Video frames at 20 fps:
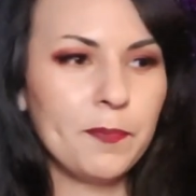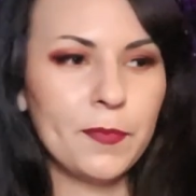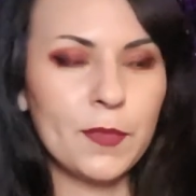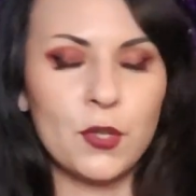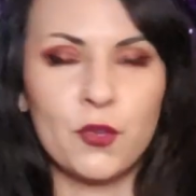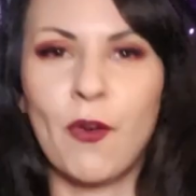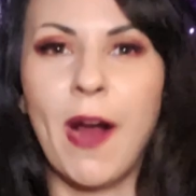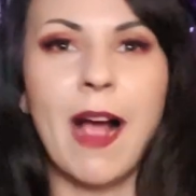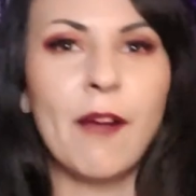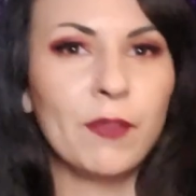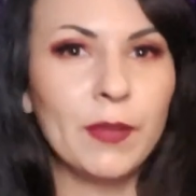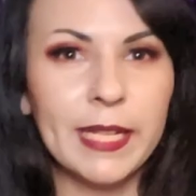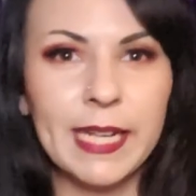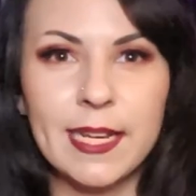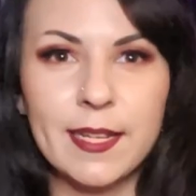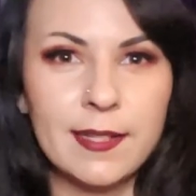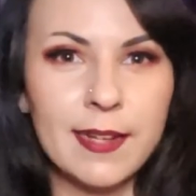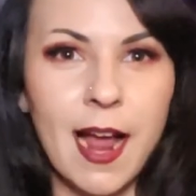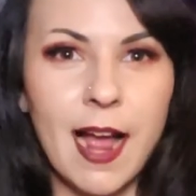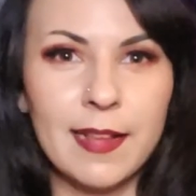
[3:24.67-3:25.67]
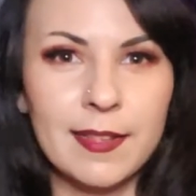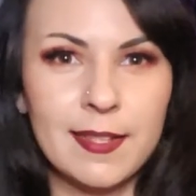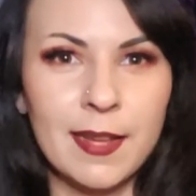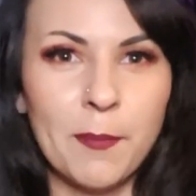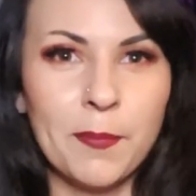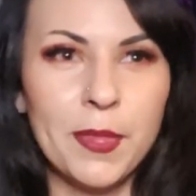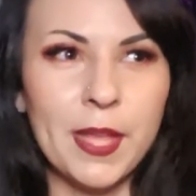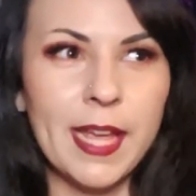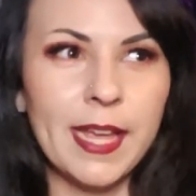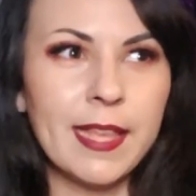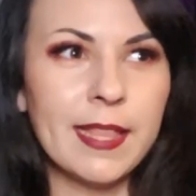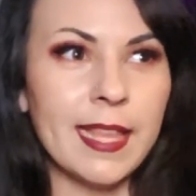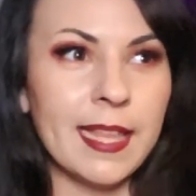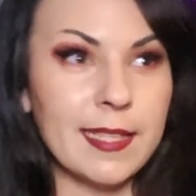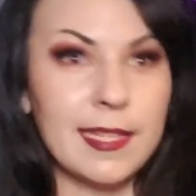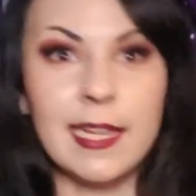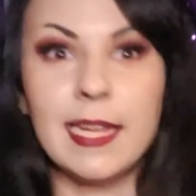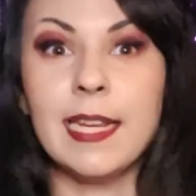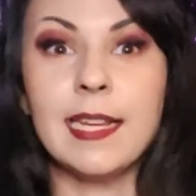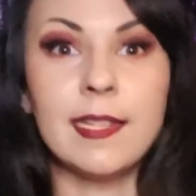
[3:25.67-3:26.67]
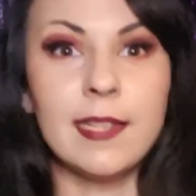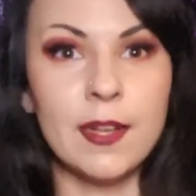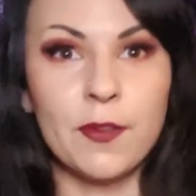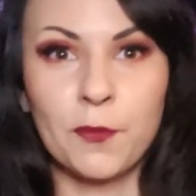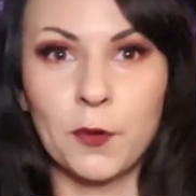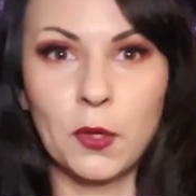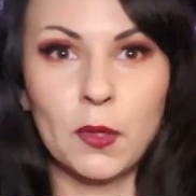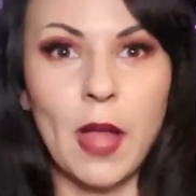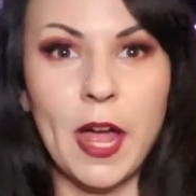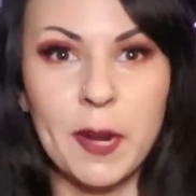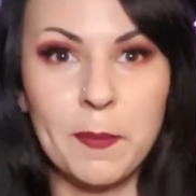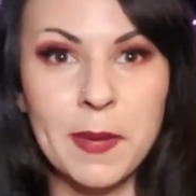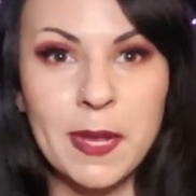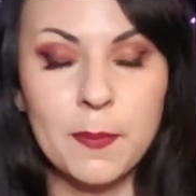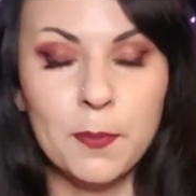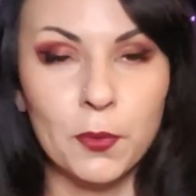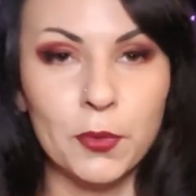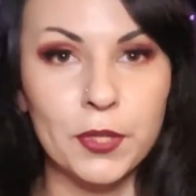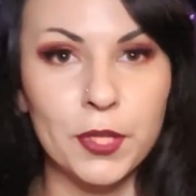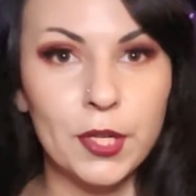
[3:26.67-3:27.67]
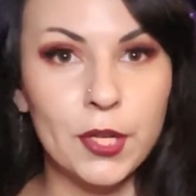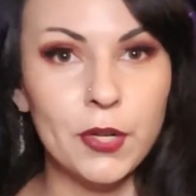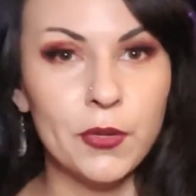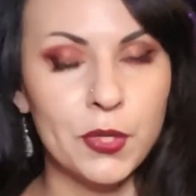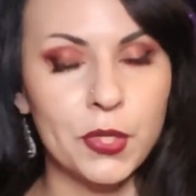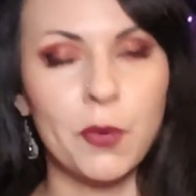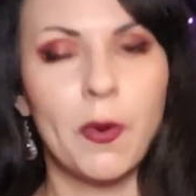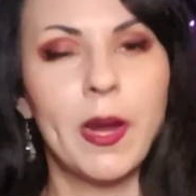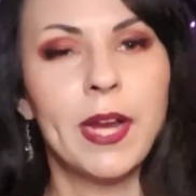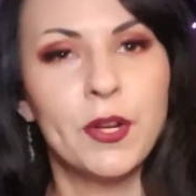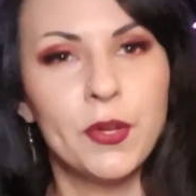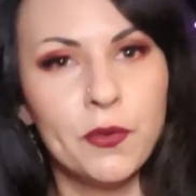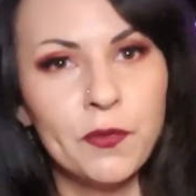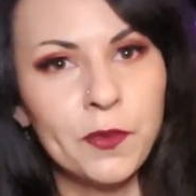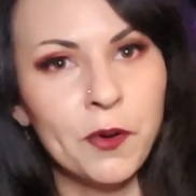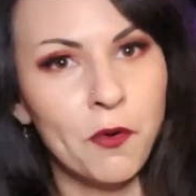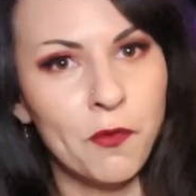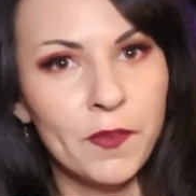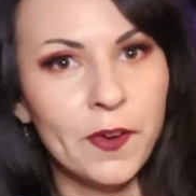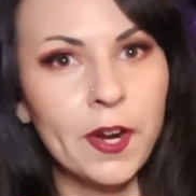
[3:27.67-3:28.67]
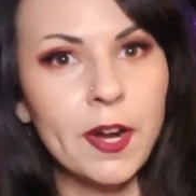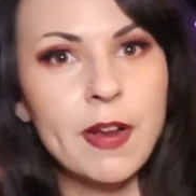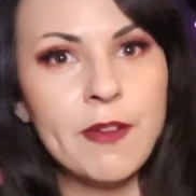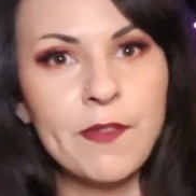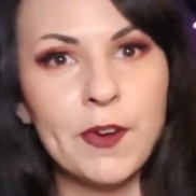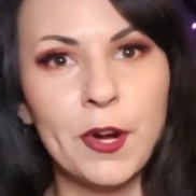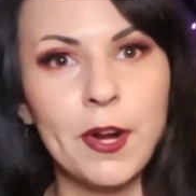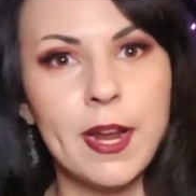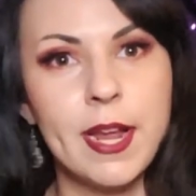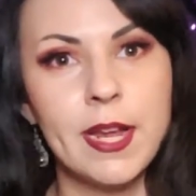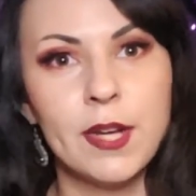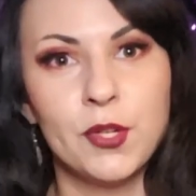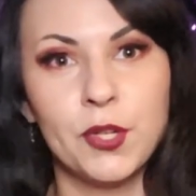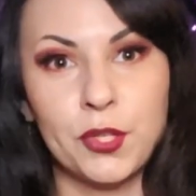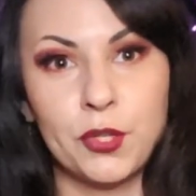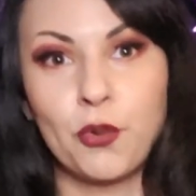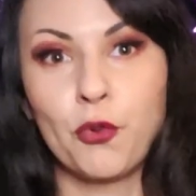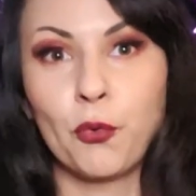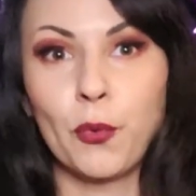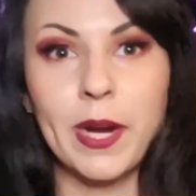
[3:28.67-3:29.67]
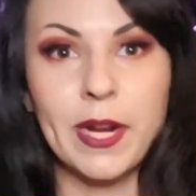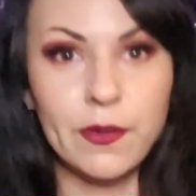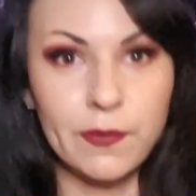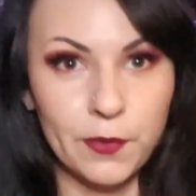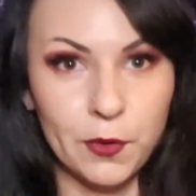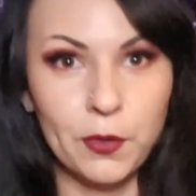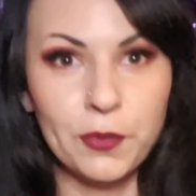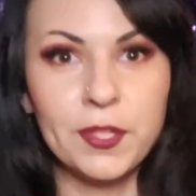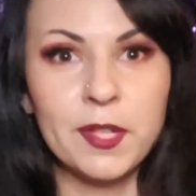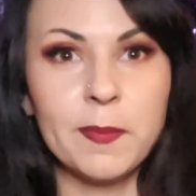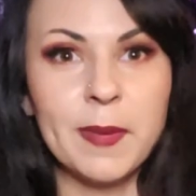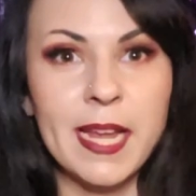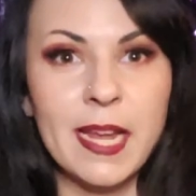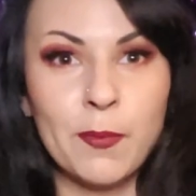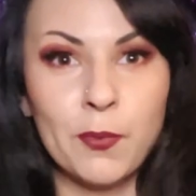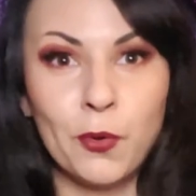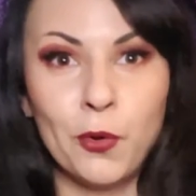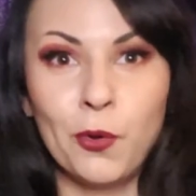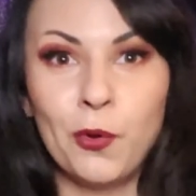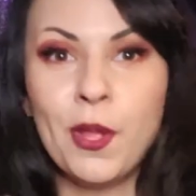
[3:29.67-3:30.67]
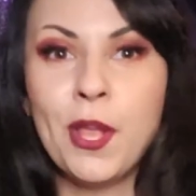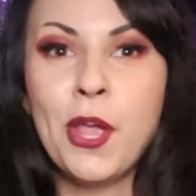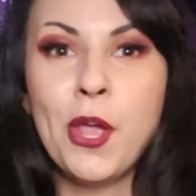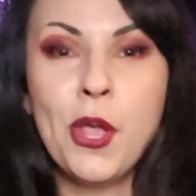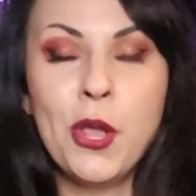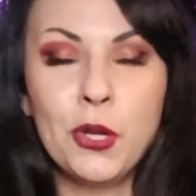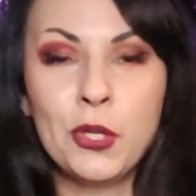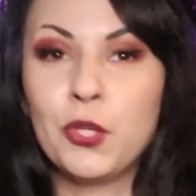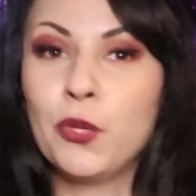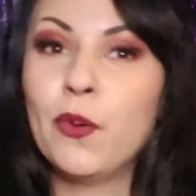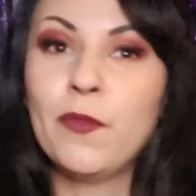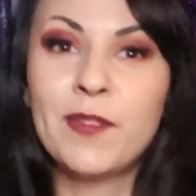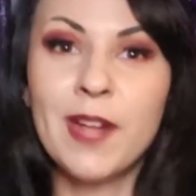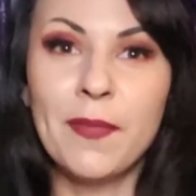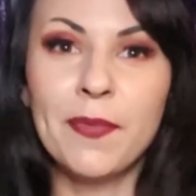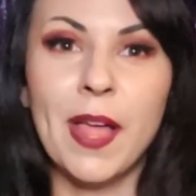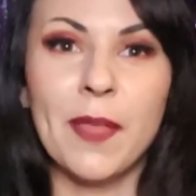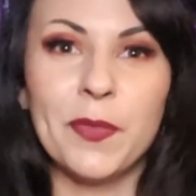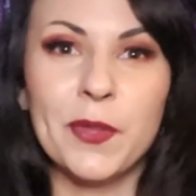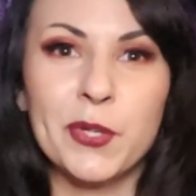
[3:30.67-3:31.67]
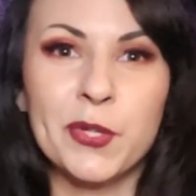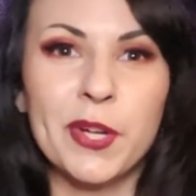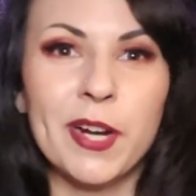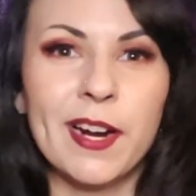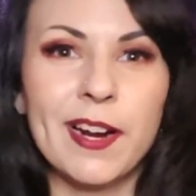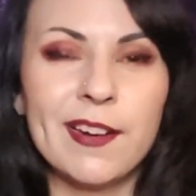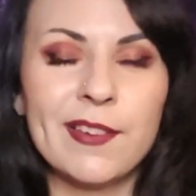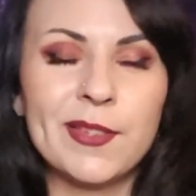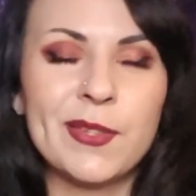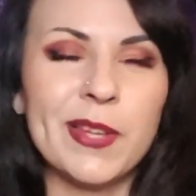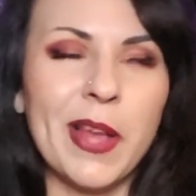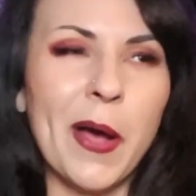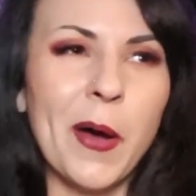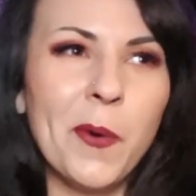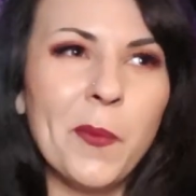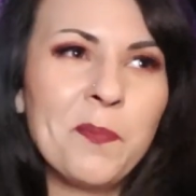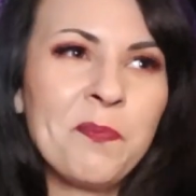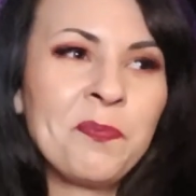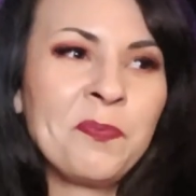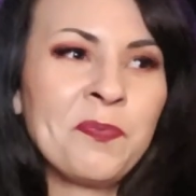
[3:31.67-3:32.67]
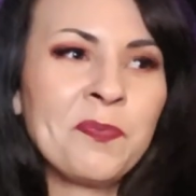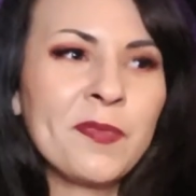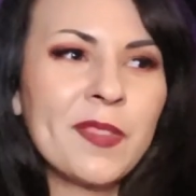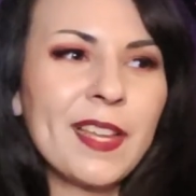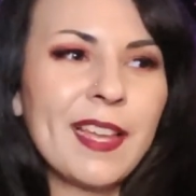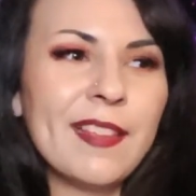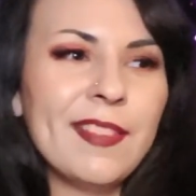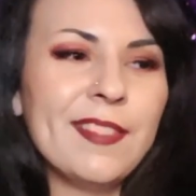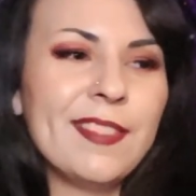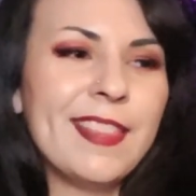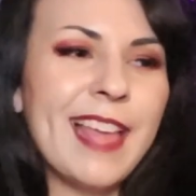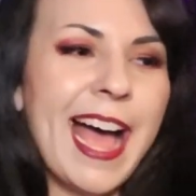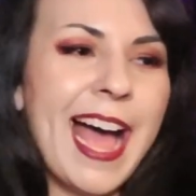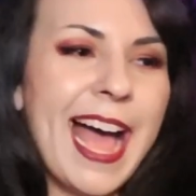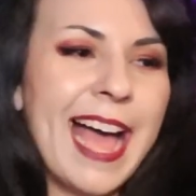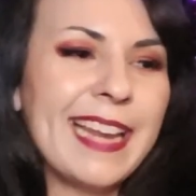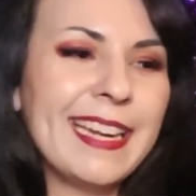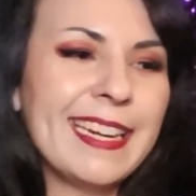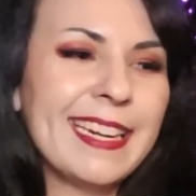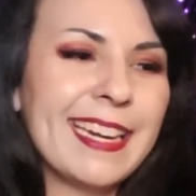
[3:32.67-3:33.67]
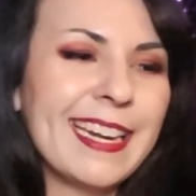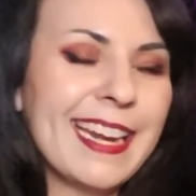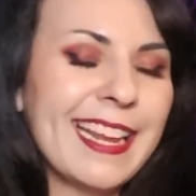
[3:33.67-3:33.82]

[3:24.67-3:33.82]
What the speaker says: traveling is not something that's easy for a lot of people to do. So I do feel very, very just grateful to be able to have done that this year. So that,